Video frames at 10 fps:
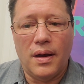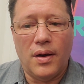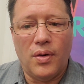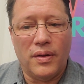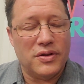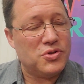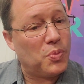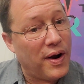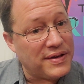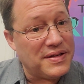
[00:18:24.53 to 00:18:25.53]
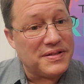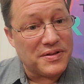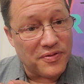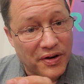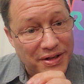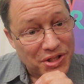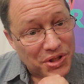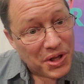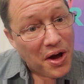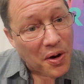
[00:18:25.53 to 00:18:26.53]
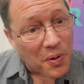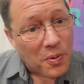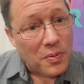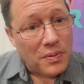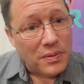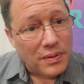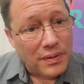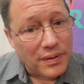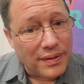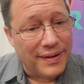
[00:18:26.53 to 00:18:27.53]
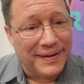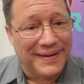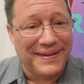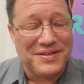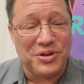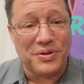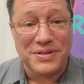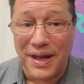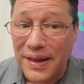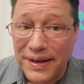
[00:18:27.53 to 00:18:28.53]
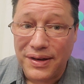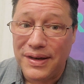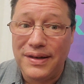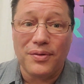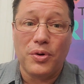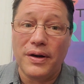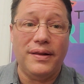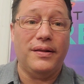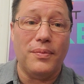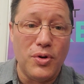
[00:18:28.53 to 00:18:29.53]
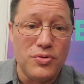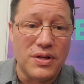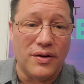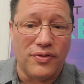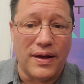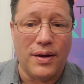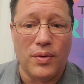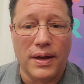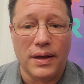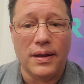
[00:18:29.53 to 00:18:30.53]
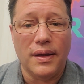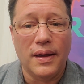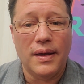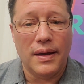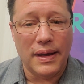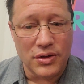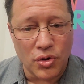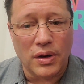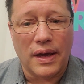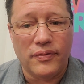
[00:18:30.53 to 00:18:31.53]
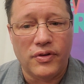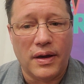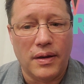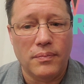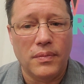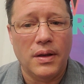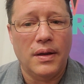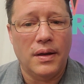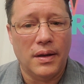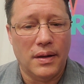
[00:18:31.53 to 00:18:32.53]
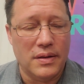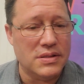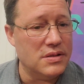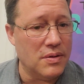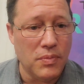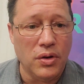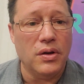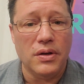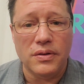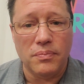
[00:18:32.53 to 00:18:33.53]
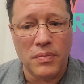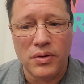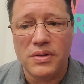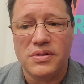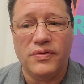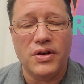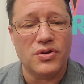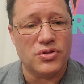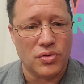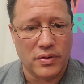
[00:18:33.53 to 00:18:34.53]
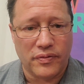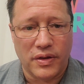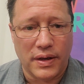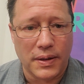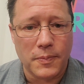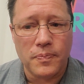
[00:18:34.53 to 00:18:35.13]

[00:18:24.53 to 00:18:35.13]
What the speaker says: While this process is very slow, so it's not like you need to worry that the moon's going to fly away in your lifetime. This is a millions of years sort of thing.